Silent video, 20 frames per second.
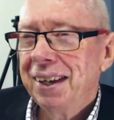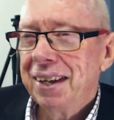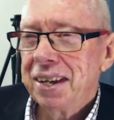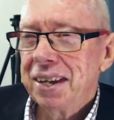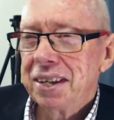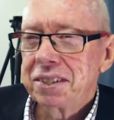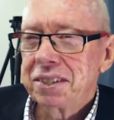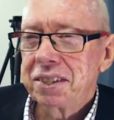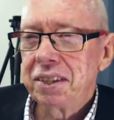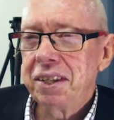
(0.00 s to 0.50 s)

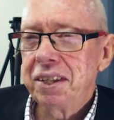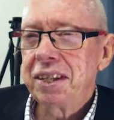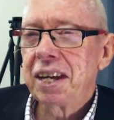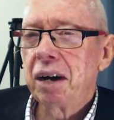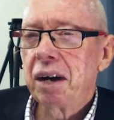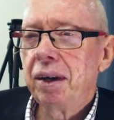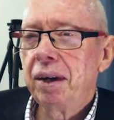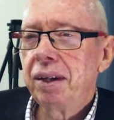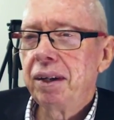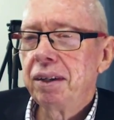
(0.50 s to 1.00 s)
So there you go,
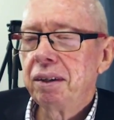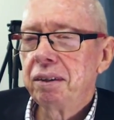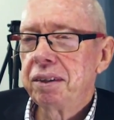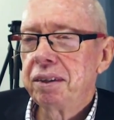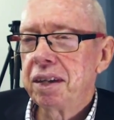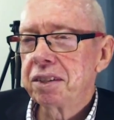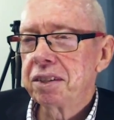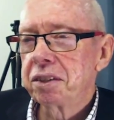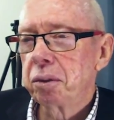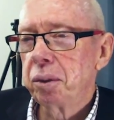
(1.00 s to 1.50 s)
Andrew.
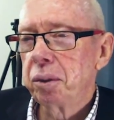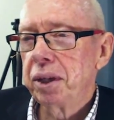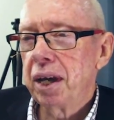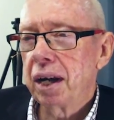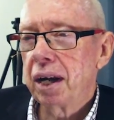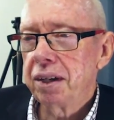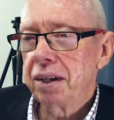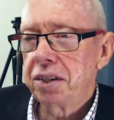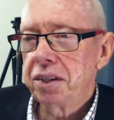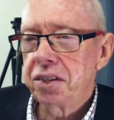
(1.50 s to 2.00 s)
There's a
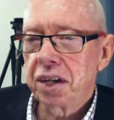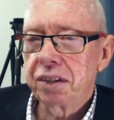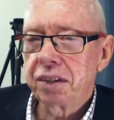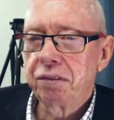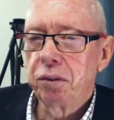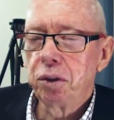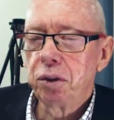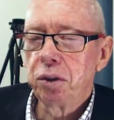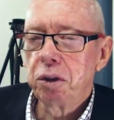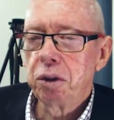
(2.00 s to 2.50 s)
reality check
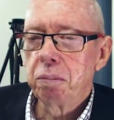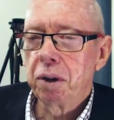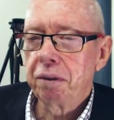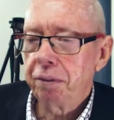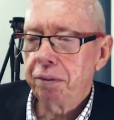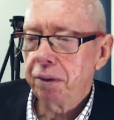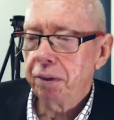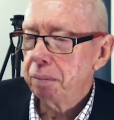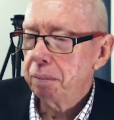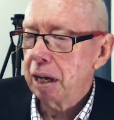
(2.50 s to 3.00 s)
for you, my
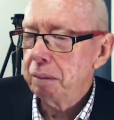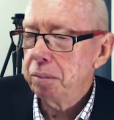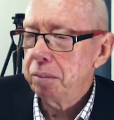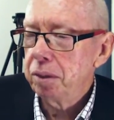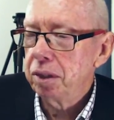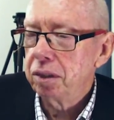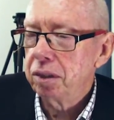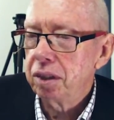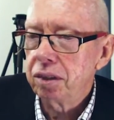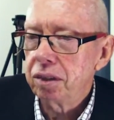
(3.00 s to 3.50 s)
friend. Maybe
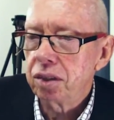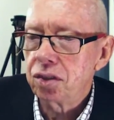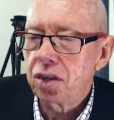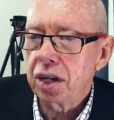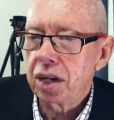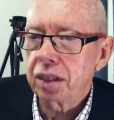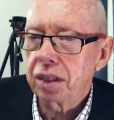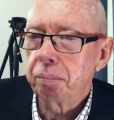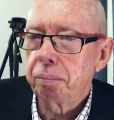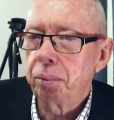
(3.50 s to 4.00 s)
you need to
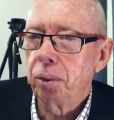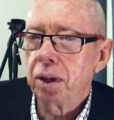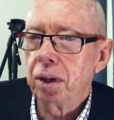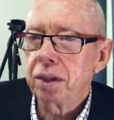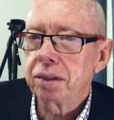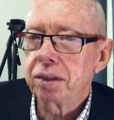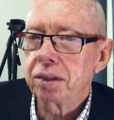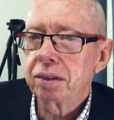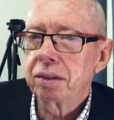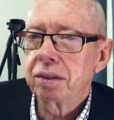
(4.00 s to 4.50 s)
check the
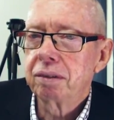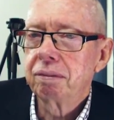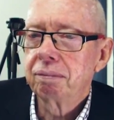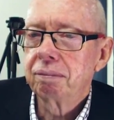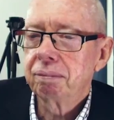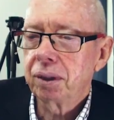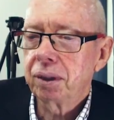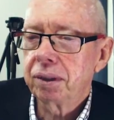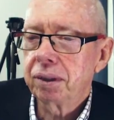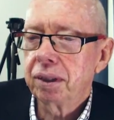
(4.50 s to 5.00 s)
price.
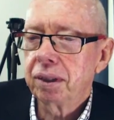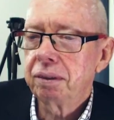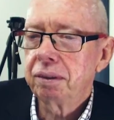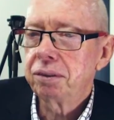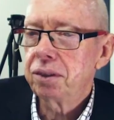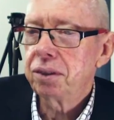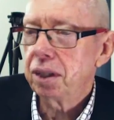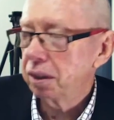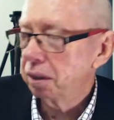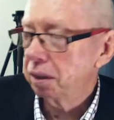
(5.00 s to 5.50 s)
Okay, yeah.
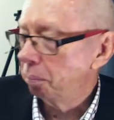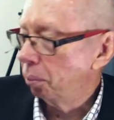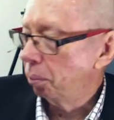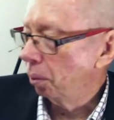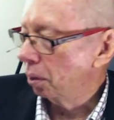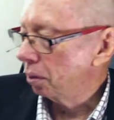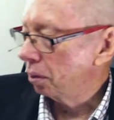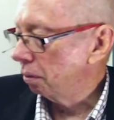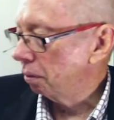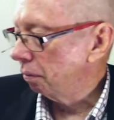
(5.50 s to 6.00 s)
Check the
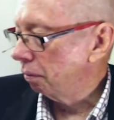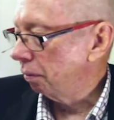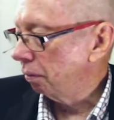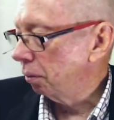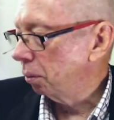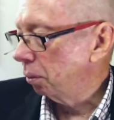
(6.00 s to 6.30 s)
price of your...